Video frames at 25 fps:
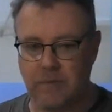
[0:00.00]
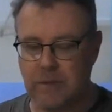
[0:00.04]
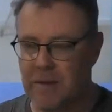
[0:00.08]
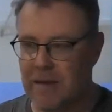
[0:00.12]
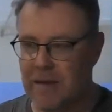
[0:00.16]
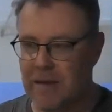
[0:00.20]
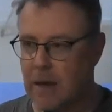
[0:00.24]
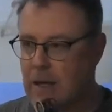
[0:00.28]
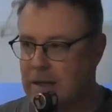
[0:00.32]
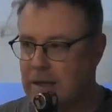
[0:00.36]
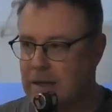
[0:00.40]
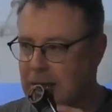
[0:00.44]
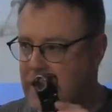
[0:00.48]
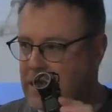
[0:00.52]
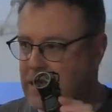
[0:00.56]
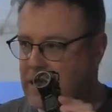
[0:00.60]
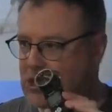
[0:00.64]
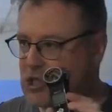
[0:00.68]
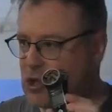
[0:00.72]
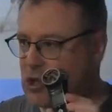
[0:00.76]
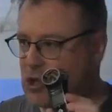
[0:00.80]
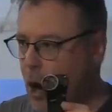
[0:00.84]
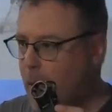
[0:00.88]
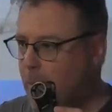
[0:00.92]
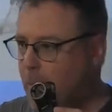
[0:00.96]
be a gear
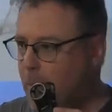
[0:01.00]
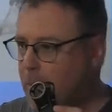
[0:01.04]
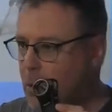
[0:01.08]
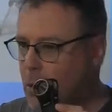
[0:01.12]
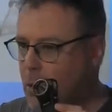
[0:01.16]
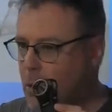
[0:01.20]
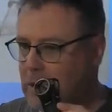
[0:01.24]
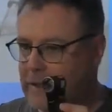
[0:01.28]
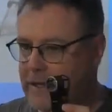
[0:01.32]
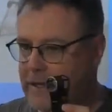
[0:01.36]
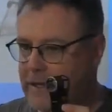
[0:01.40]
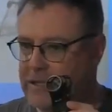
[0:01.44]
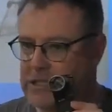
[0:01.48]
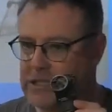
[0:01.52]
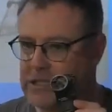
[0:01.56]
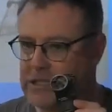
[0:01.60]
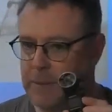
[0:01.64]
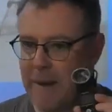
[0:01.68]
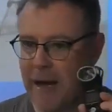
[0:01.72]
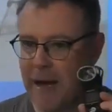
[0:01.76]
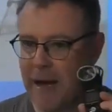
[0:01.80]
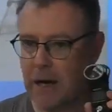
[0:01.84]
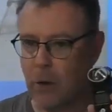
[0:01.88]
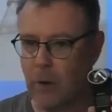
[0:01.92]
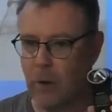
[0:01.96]
snob or elitist
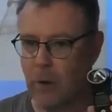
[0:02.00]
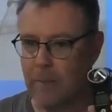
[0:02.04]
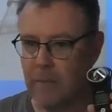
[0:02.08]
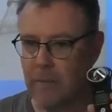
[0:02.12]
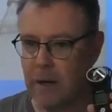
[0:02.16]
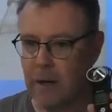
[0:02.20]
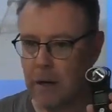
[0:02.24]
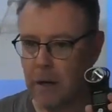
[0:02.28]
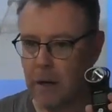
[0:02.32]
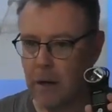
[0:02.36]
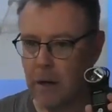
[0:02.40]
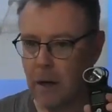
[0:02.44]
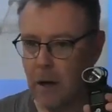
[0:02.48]
about equipment,